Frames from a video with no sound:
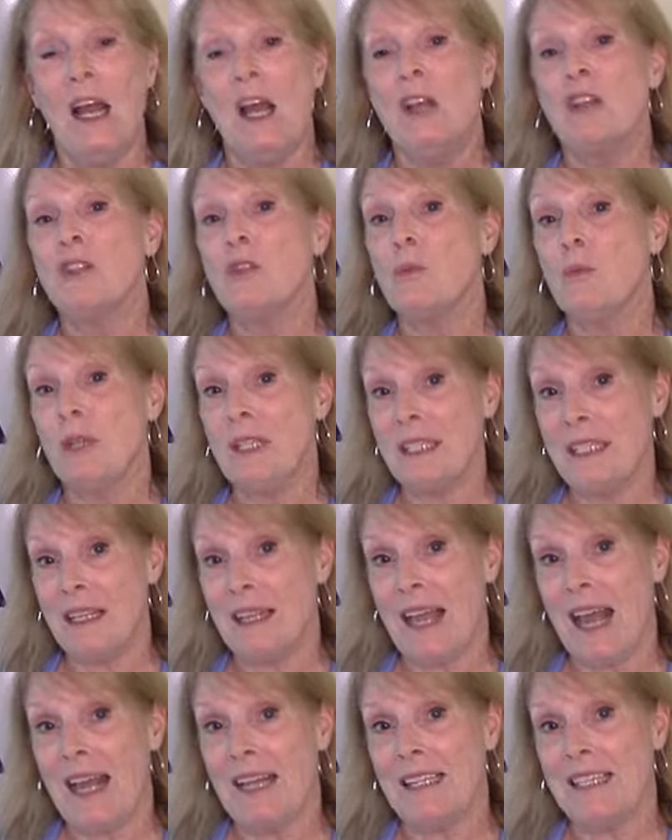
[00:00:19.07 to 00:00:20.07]
So when's the
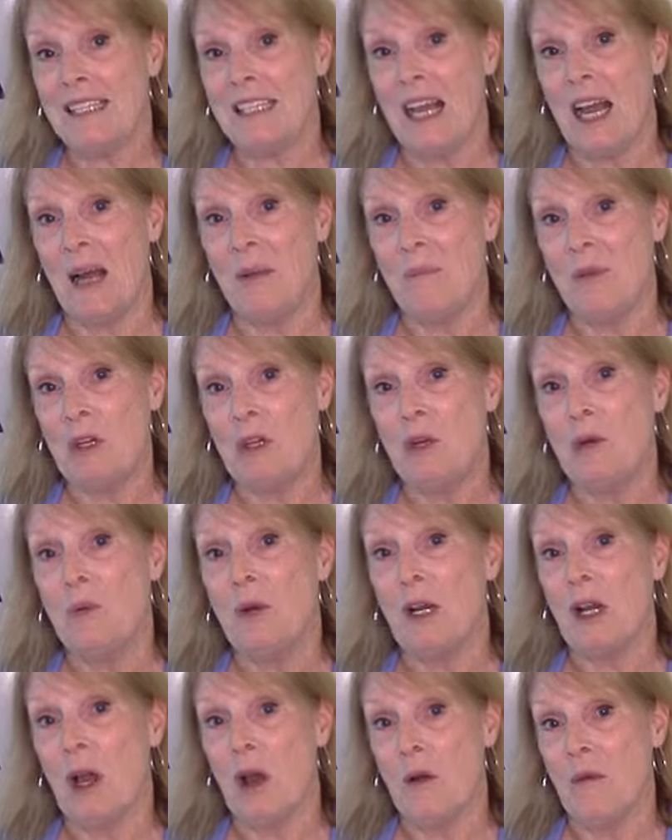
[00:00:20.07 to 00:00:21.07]
last time you
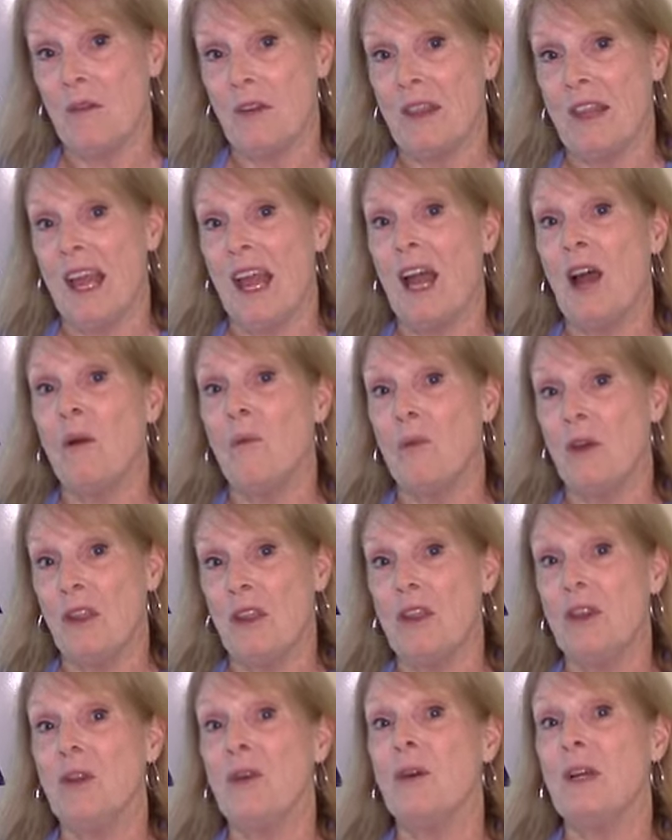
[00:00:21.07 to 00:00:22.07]
went over that
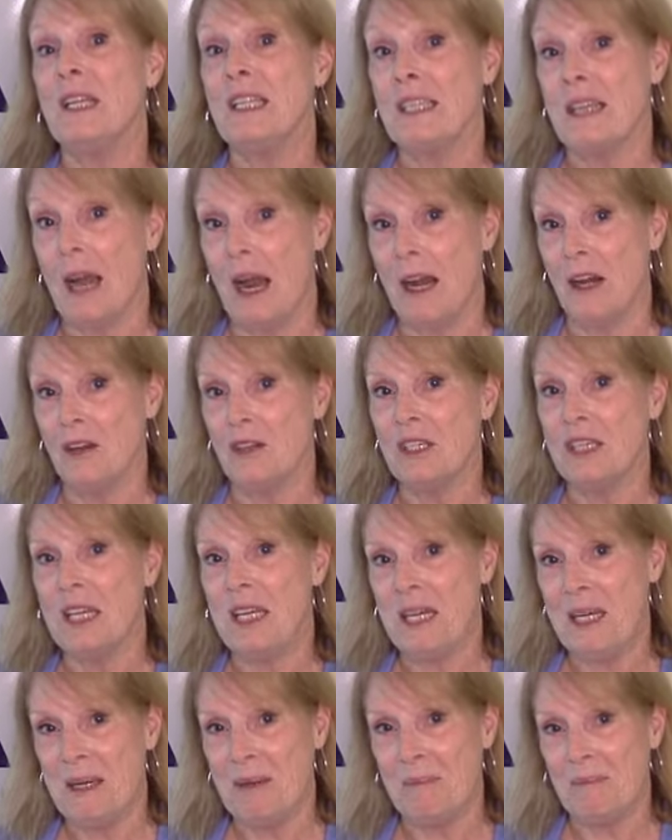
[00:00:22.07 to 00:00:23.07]
with your entire
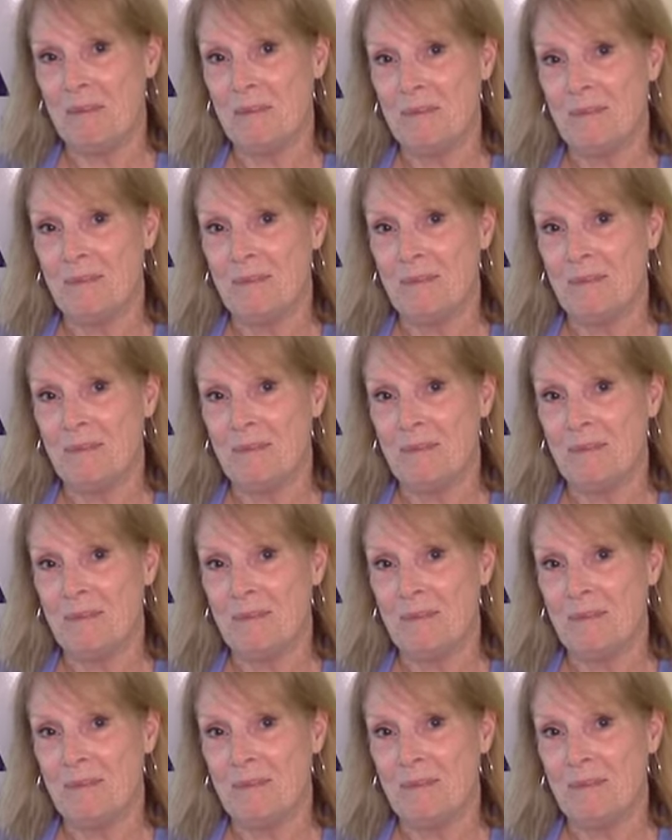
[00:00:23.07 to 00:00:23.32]
team?